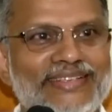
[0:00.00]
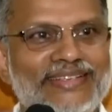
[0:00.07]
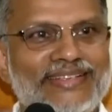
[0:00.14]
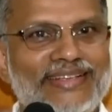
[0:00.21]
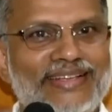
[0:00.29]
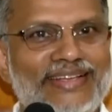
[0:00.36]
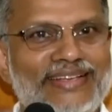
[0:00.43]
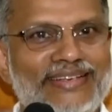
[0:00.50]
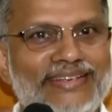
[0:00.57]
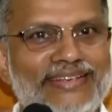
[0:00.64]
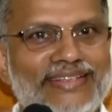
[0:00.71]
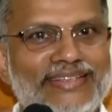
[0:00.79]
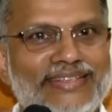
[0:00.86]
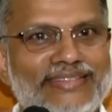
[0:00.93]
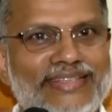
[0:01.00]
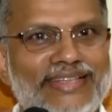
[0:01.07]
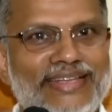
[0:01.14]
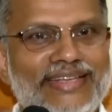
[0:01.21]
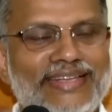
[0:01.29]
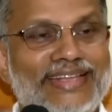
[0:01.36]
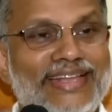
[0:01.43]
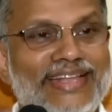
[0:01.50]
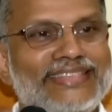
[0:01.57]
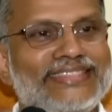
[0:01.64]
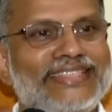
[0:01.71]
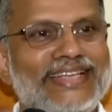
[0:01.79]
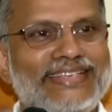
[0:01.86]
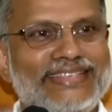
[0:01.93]
And they realize
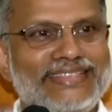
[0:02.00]
that